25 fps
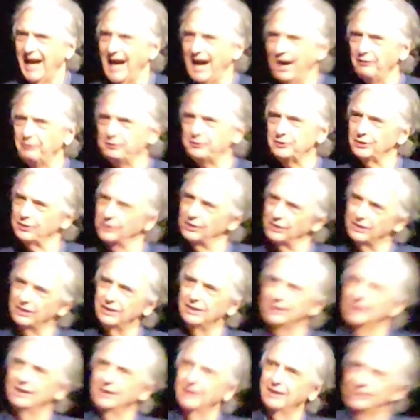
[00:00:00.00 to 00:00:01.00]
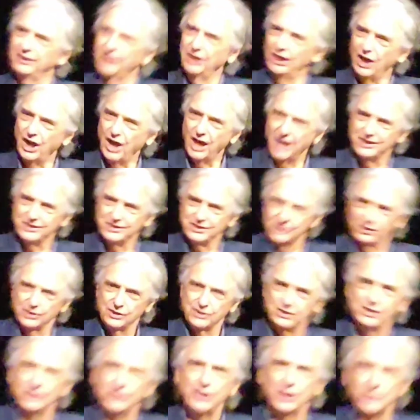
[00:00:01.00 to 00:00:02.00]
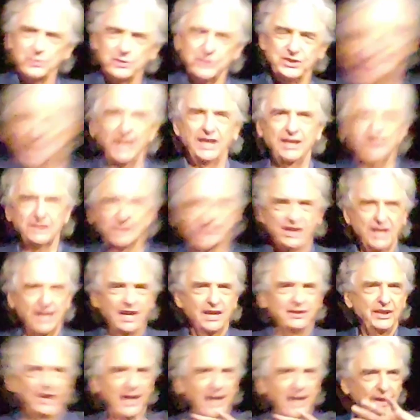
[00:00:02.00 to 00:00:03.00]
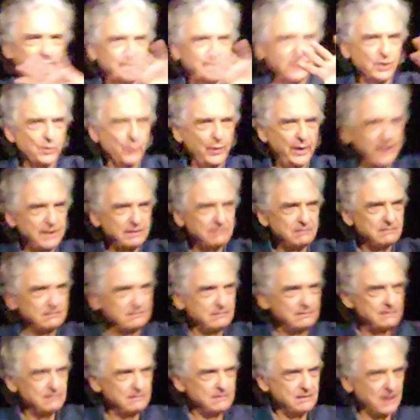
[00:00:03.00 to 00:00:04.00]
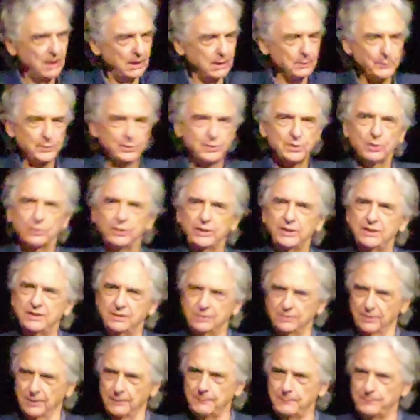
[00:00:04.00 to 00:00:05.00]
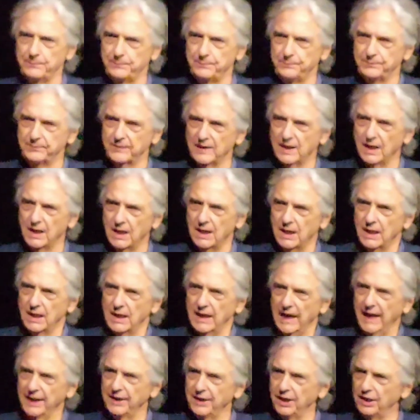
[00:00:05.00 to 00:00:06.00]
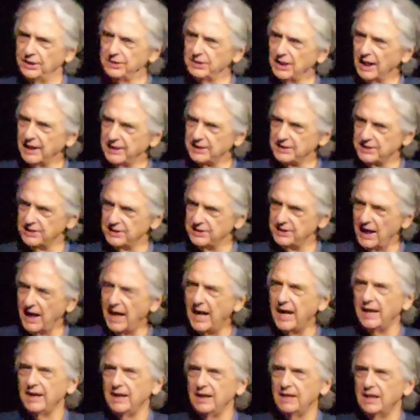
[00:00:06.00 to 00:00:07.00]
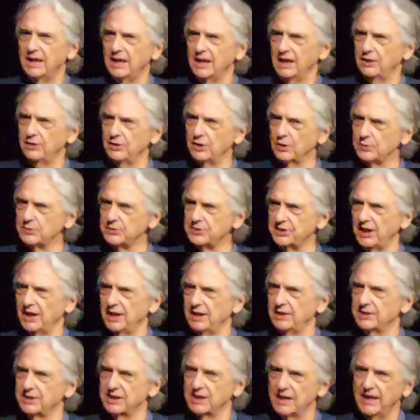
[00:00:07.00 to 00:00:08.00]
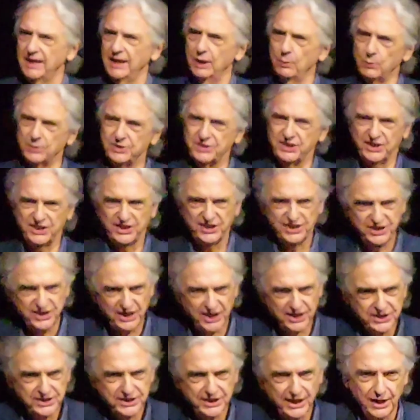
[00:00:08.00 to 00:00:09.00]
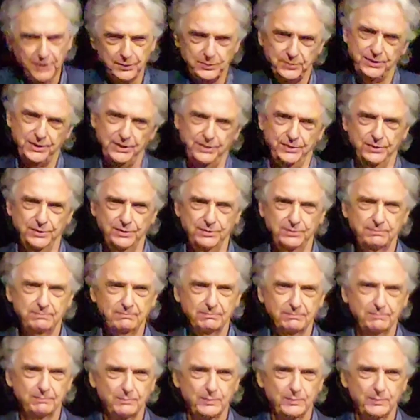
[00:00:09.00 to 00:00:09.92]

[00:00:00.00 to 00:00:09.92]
After the Oscars, in those days, they had the great celebratory dinner. And unlike today, in those days, it was a sit-down dinner